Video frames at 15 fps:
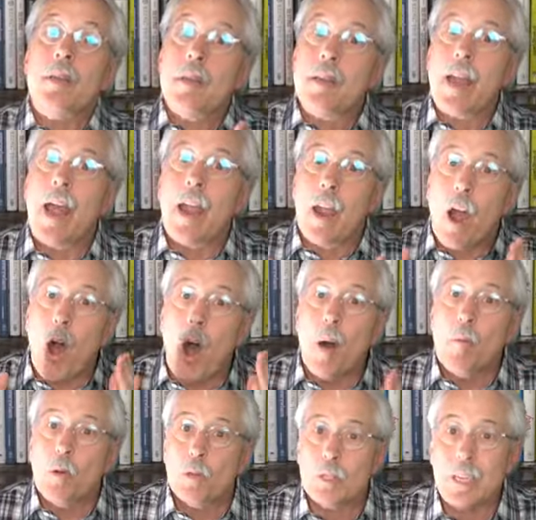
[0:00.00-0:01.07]
today
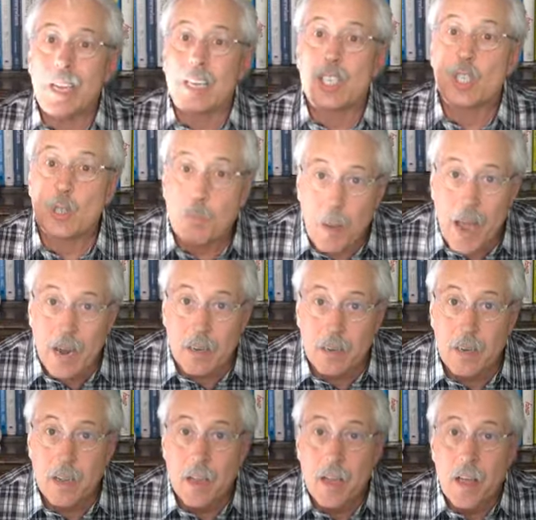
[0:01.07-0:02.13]
almost expect
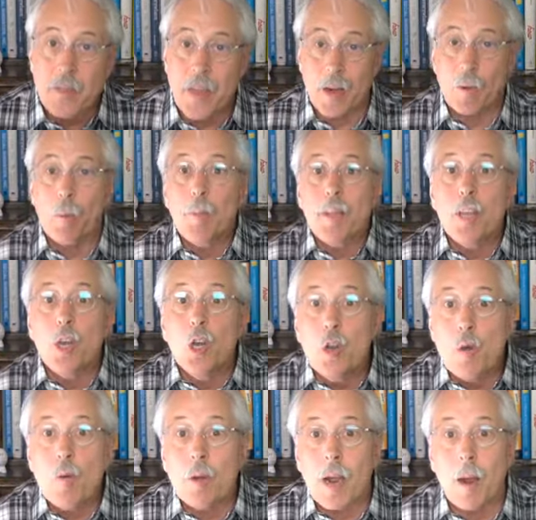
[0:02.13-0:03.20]
that it will be the
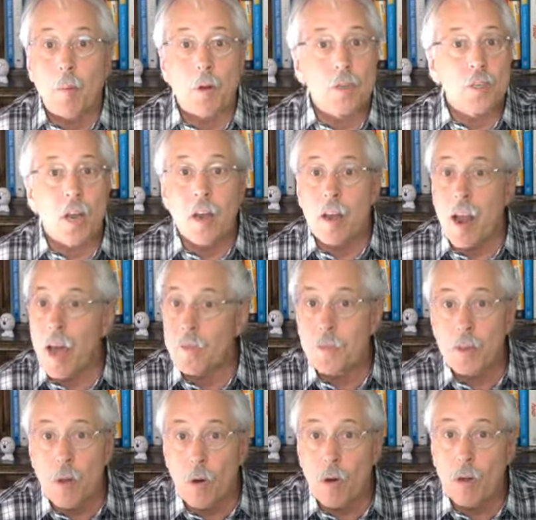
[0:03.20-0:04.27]
newcomers, not
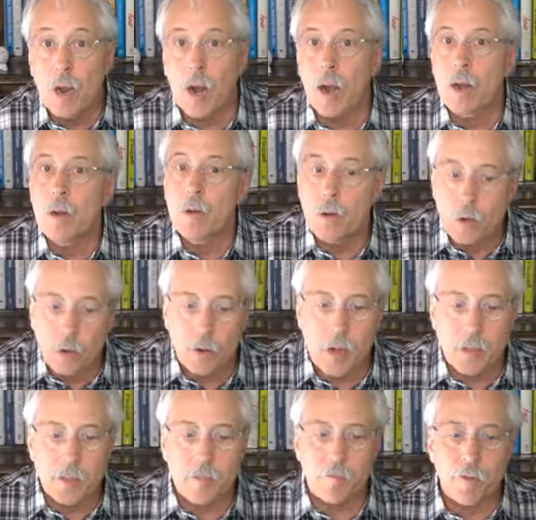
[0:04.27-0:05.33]
the old guard, who
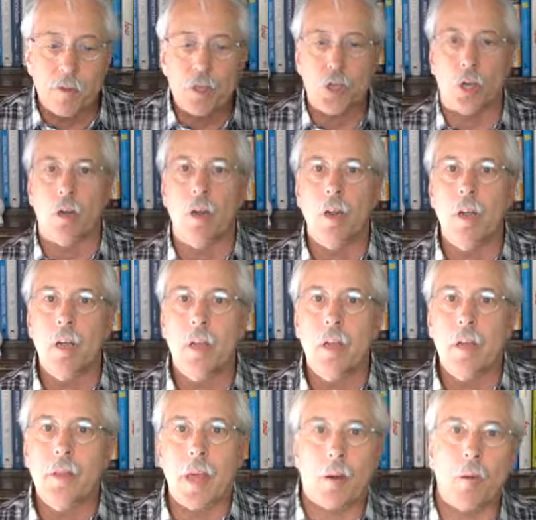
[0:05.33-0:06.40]
create the future.
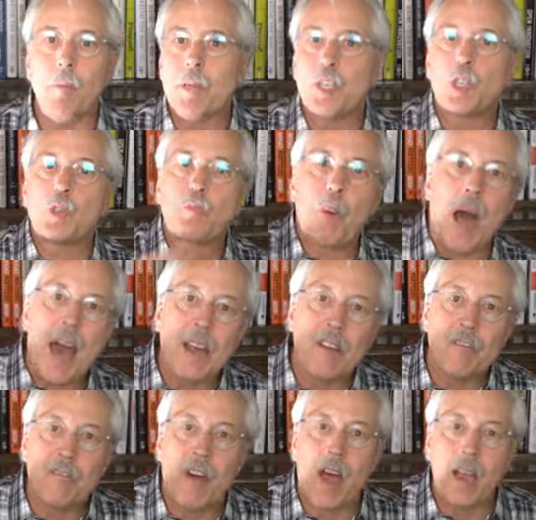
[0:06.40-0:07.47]
That will be
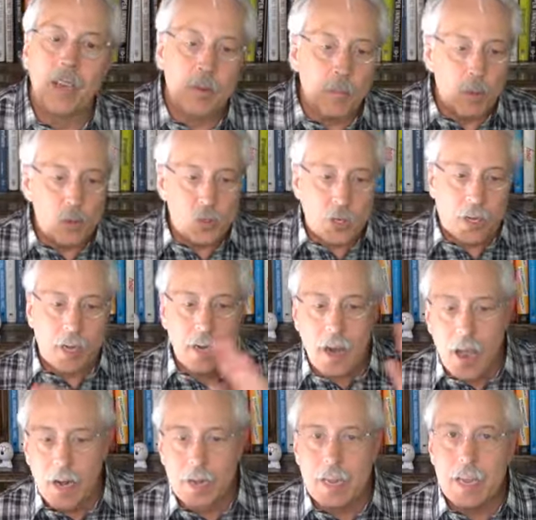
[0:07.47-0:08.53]
Spotify and music and
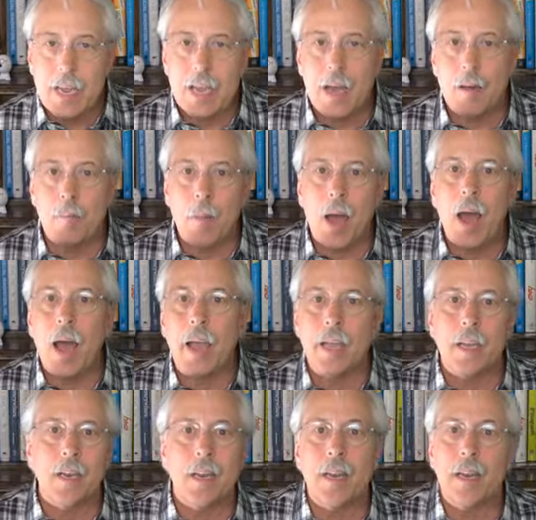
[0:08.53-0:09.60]
not
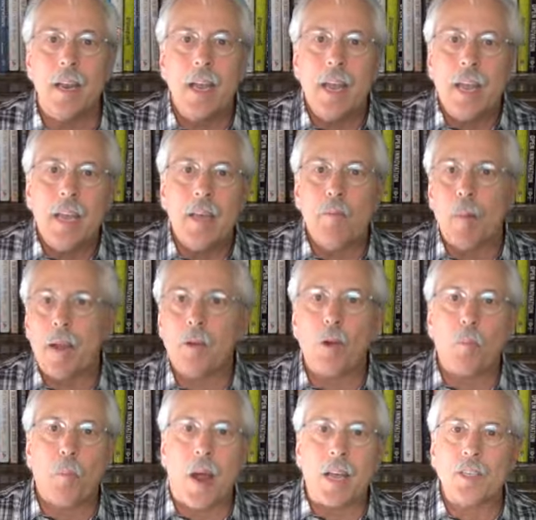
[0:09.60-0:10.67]
EMI, in
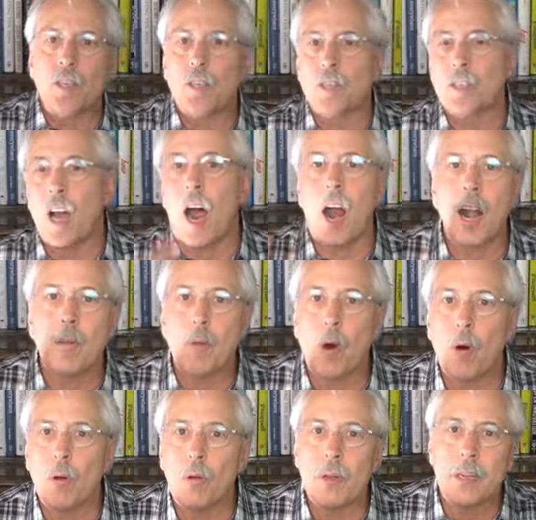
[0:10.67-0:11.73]
microprocessors, ARM
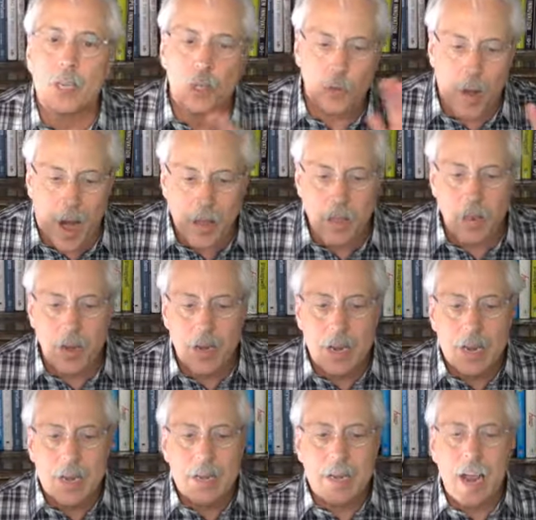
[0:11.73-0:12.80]
Holdings rather than
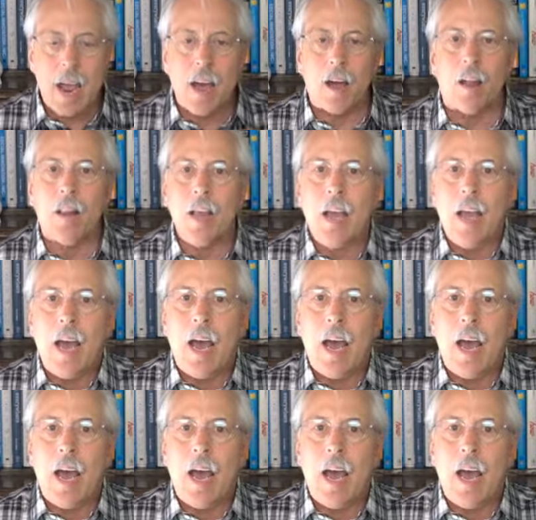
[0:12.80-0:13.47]
Intel,